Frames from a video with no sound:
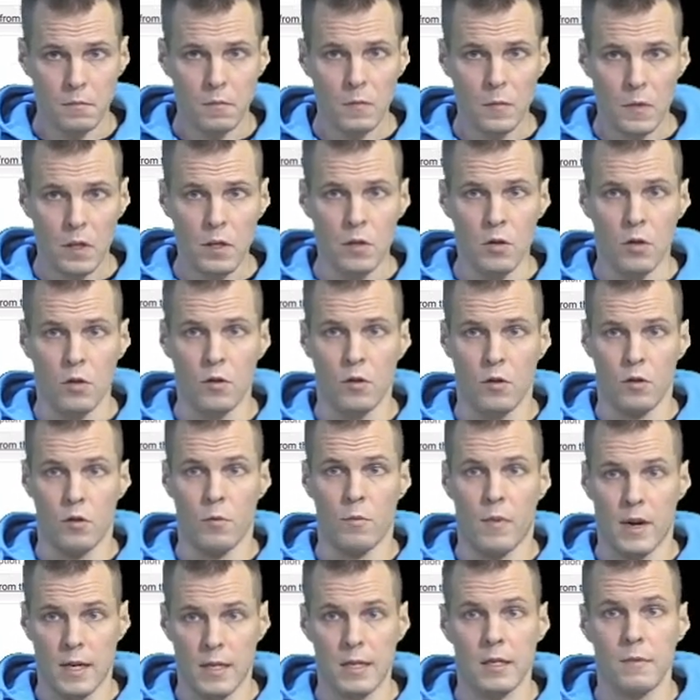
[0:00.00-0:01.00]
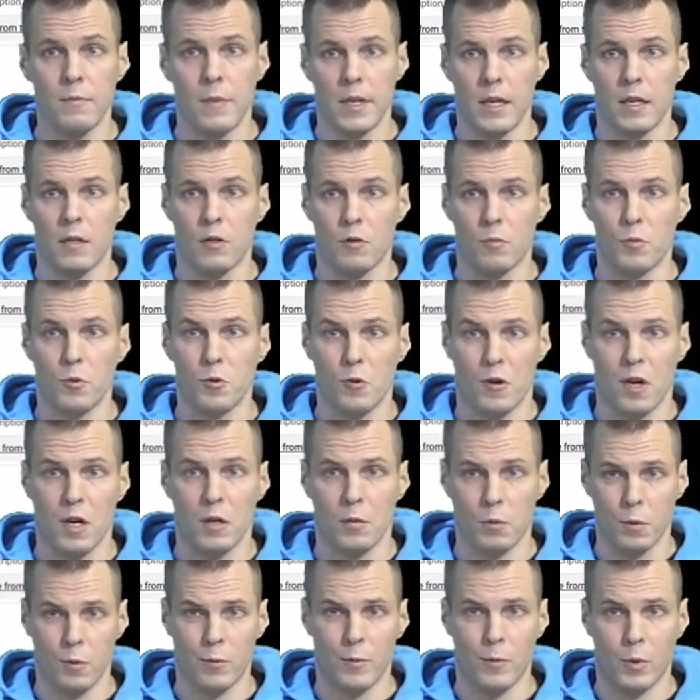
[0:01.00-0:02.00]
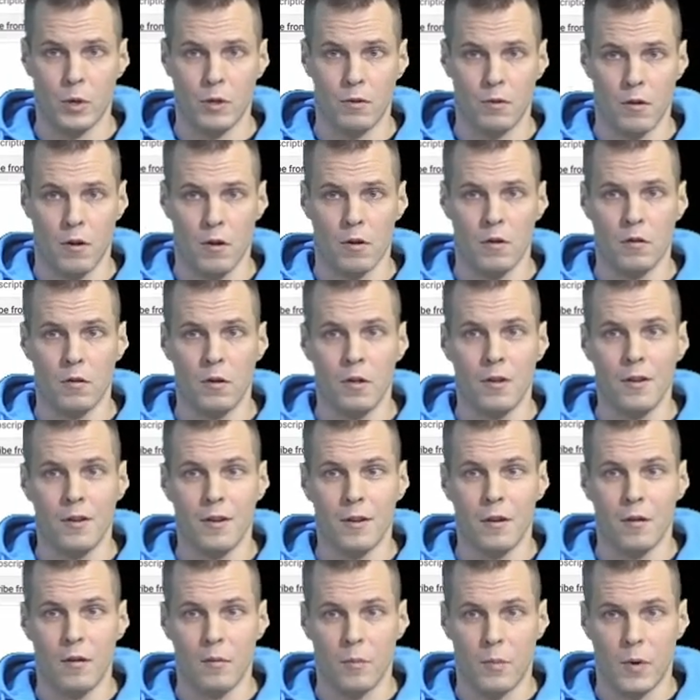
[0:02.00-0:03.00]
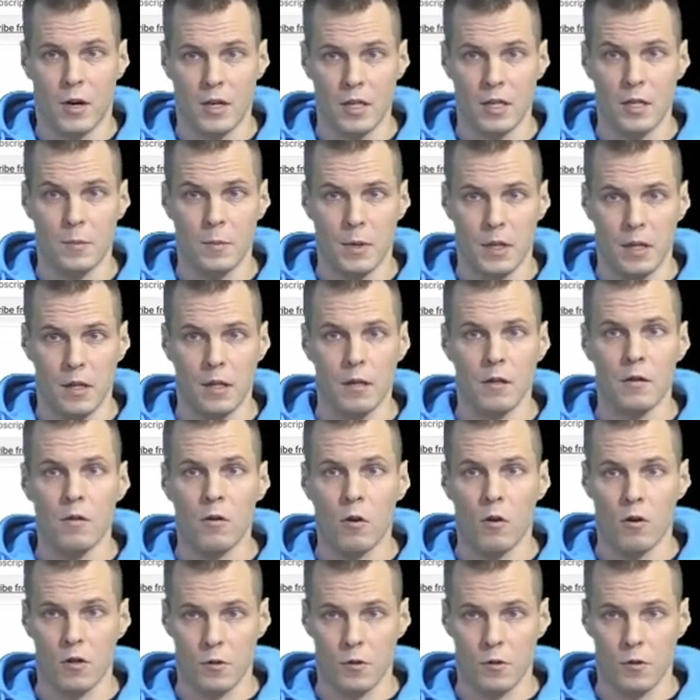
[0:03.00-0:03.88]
you must be subscribed to when you're participating in the course,